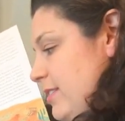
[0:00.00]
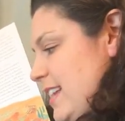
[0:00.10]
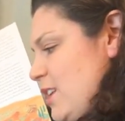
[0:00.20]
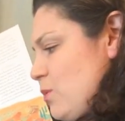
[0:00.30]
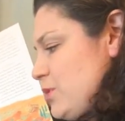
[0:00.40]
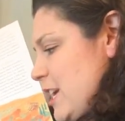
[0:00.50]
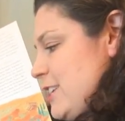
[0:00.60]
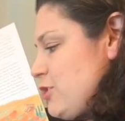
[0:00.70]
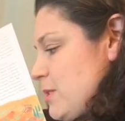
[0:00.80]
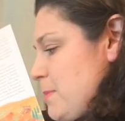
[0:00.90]
They don't
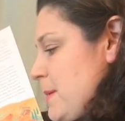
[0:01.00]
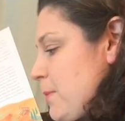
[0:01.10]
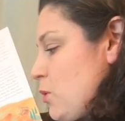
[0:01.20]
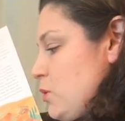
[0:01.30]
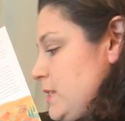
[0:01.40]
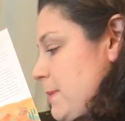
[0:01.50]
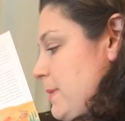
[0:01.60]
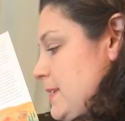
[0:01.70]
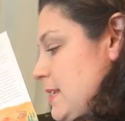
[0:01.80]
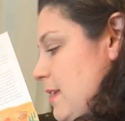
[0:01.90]
change the people who dip
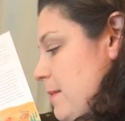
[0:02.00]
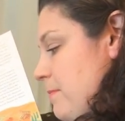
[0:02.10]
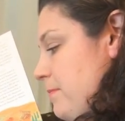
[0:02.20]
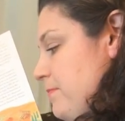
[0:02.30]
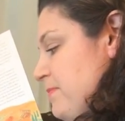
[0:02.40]
into them.